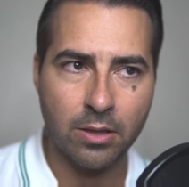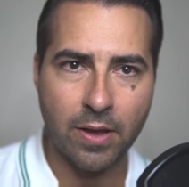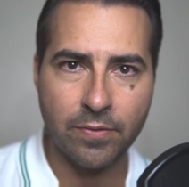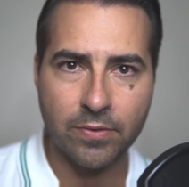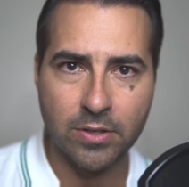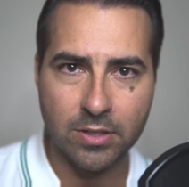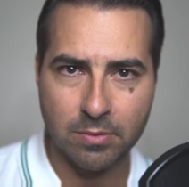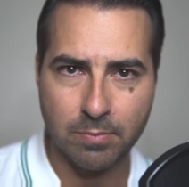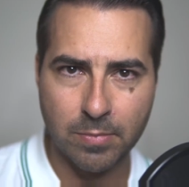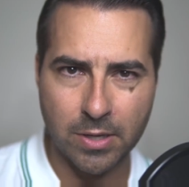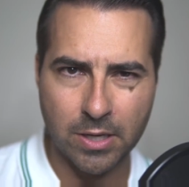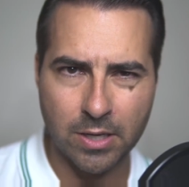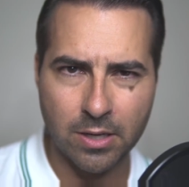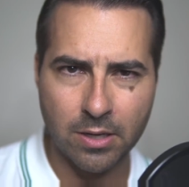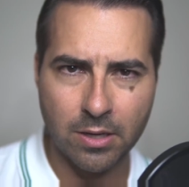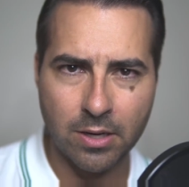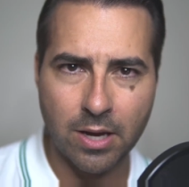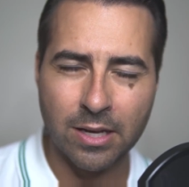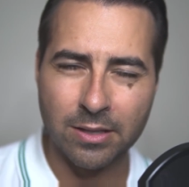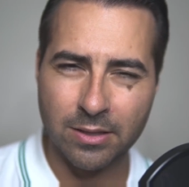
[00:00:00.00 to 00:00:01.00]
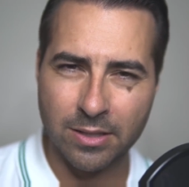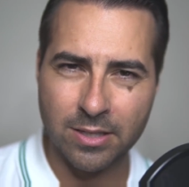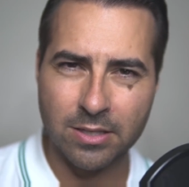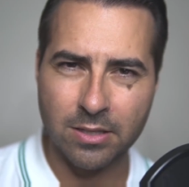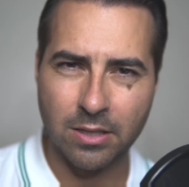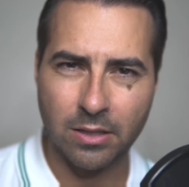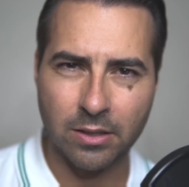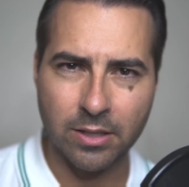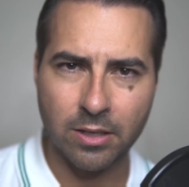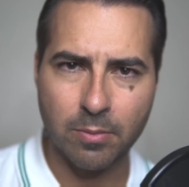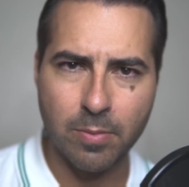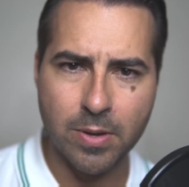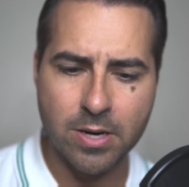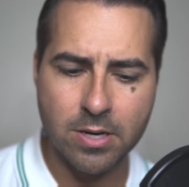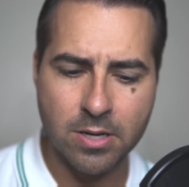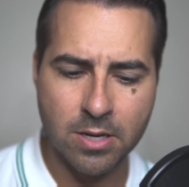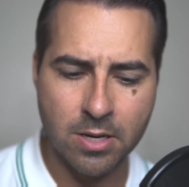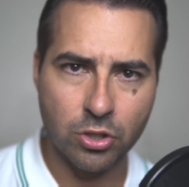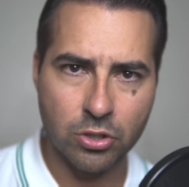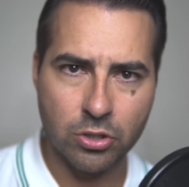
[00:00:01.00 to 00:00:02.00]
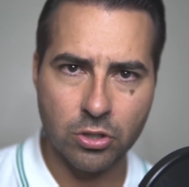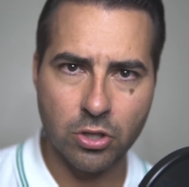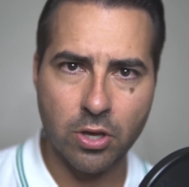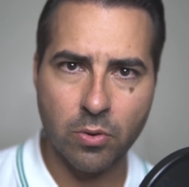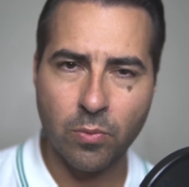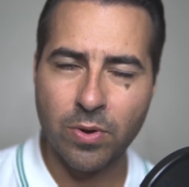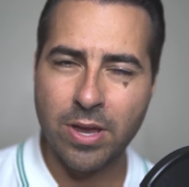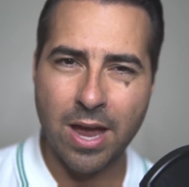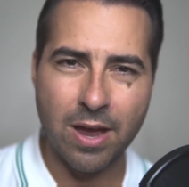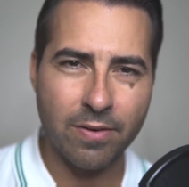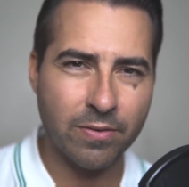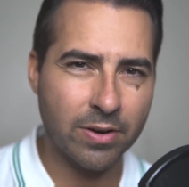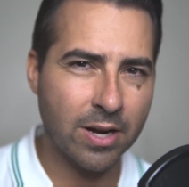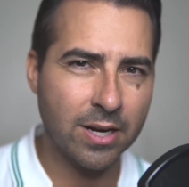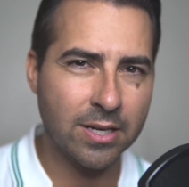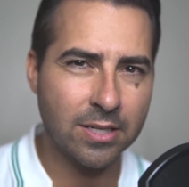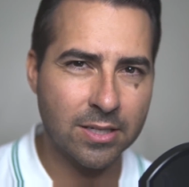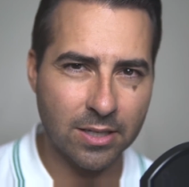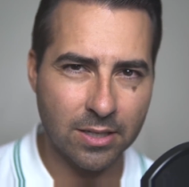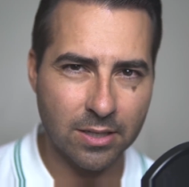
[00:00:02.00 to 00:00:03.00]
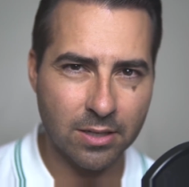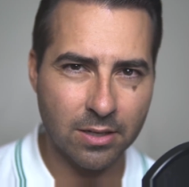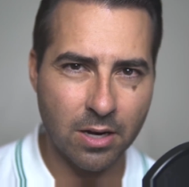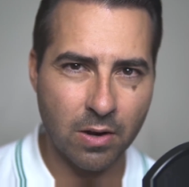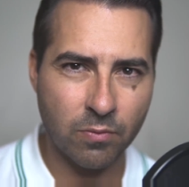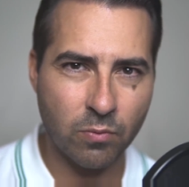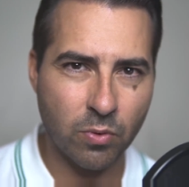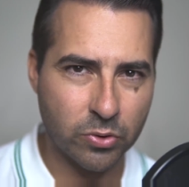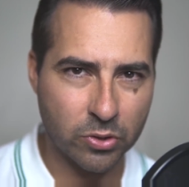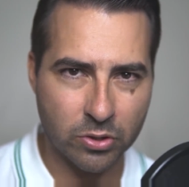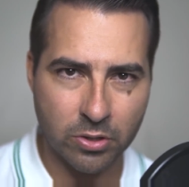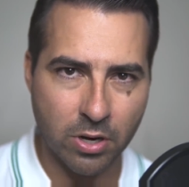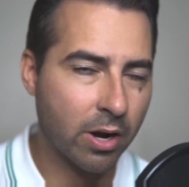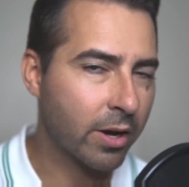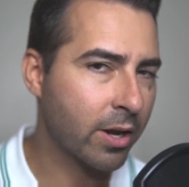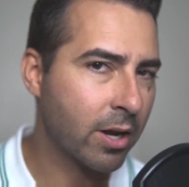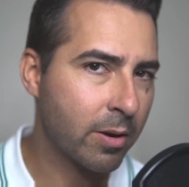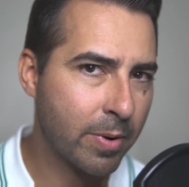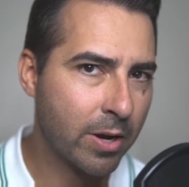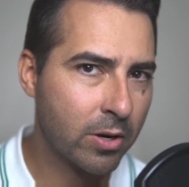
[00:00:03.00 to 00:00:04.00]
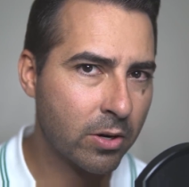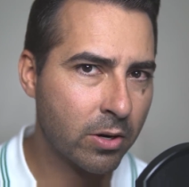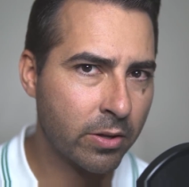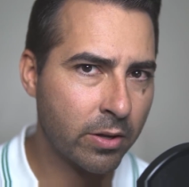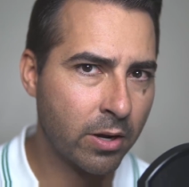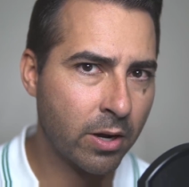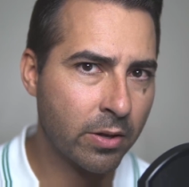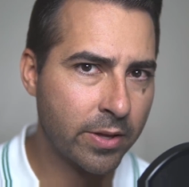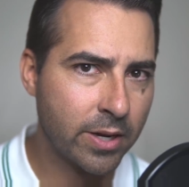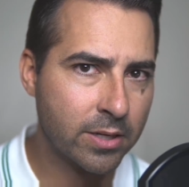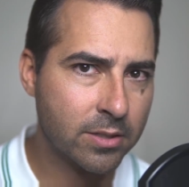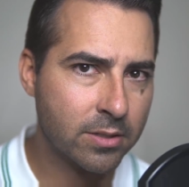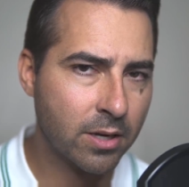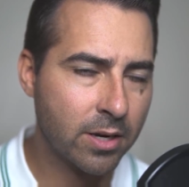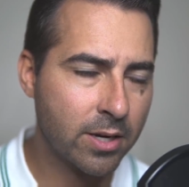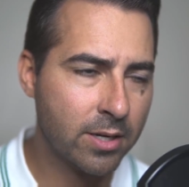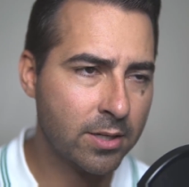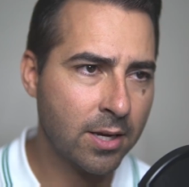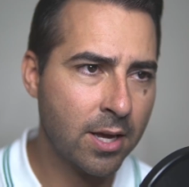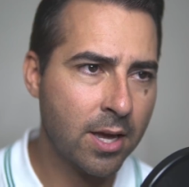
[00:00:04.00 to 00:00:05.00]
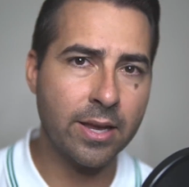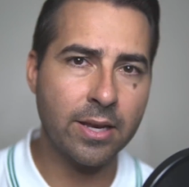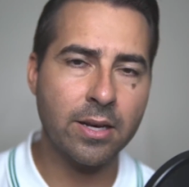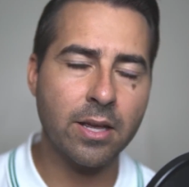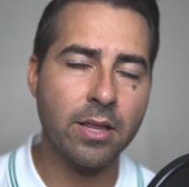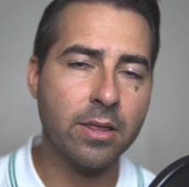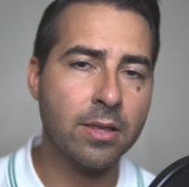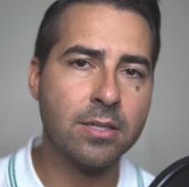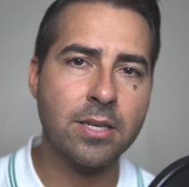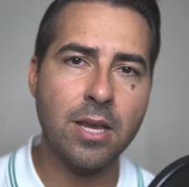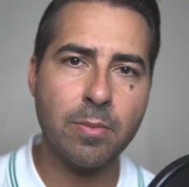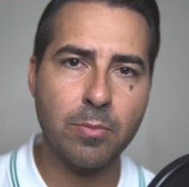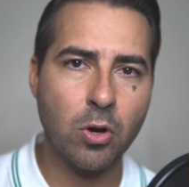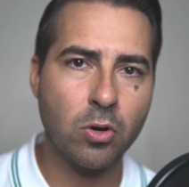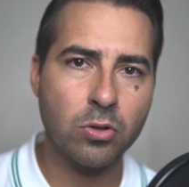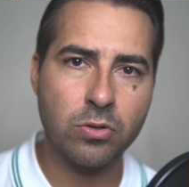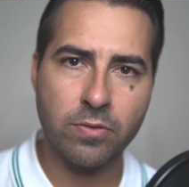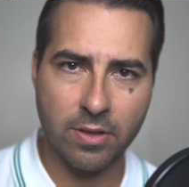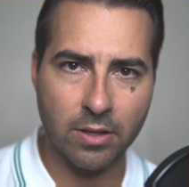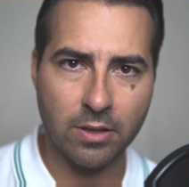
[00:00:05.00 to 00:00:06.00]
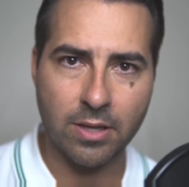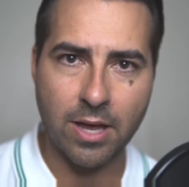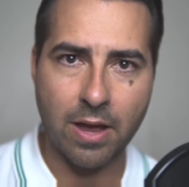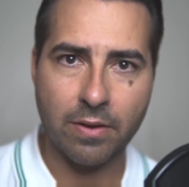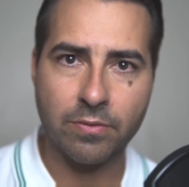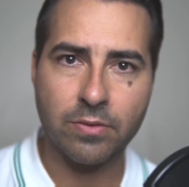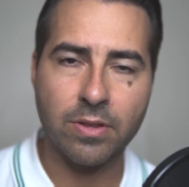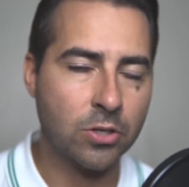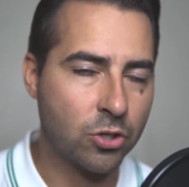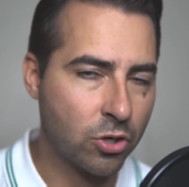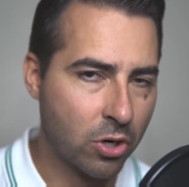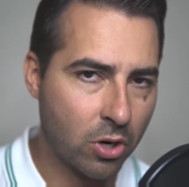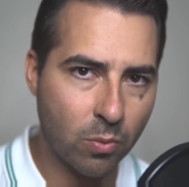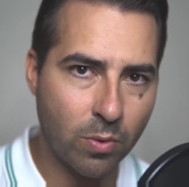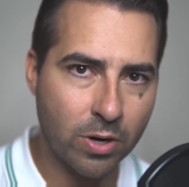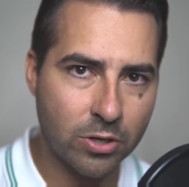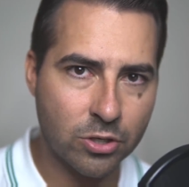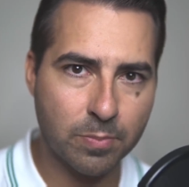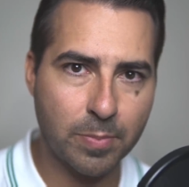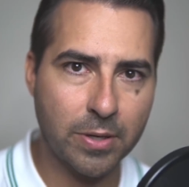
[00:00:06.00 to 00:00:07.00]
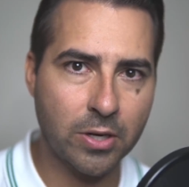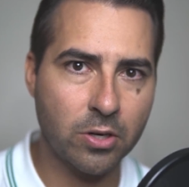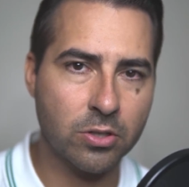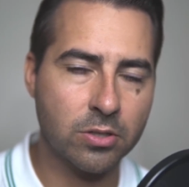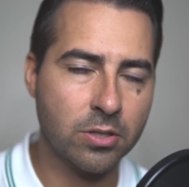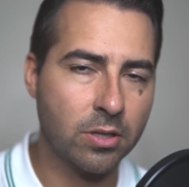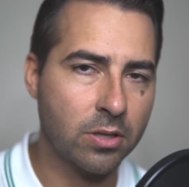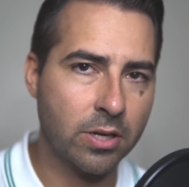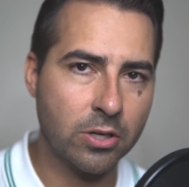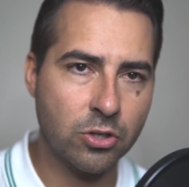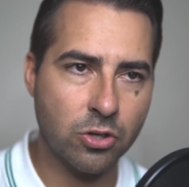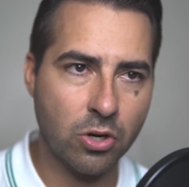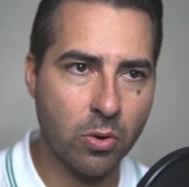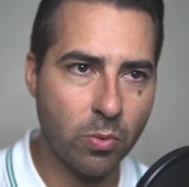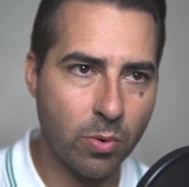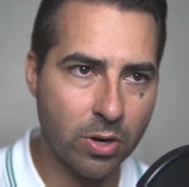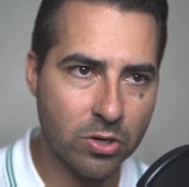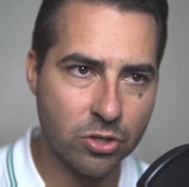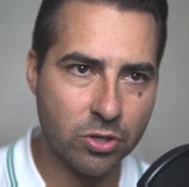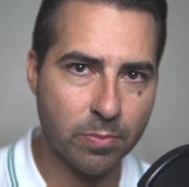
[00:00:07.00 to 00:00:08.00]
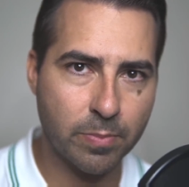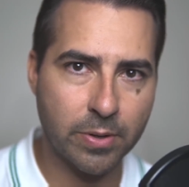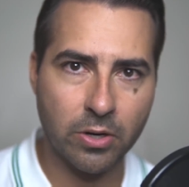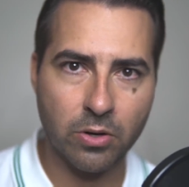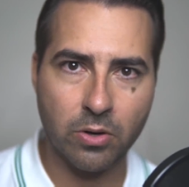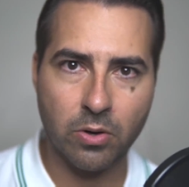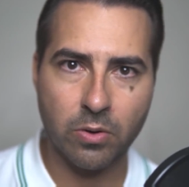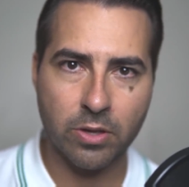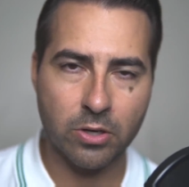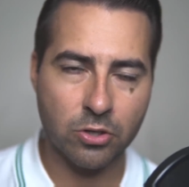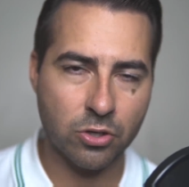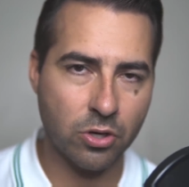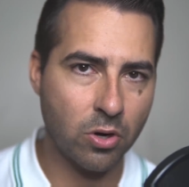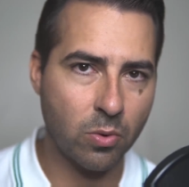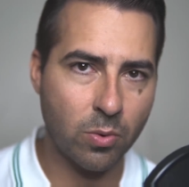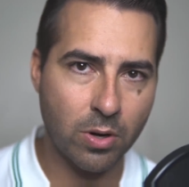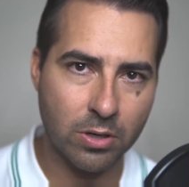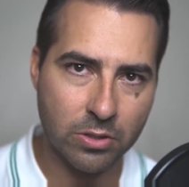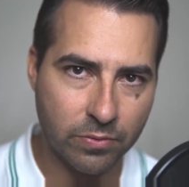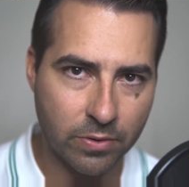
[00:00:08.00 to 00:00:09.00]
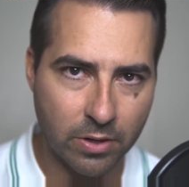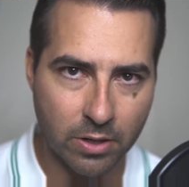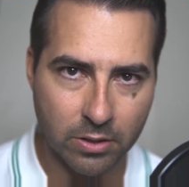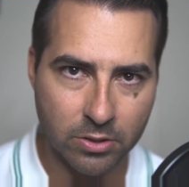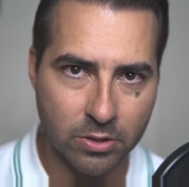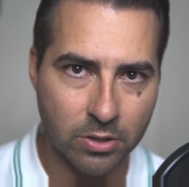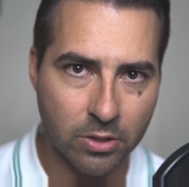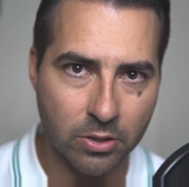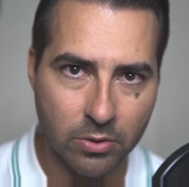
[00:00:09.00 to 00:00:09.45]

leftist media at least a little bit, just so that we have an idea of what they're talking about on, on that side. And the same goes for the left. They should all watch Peterson, they should all watch Shapiro, they should all watch Fox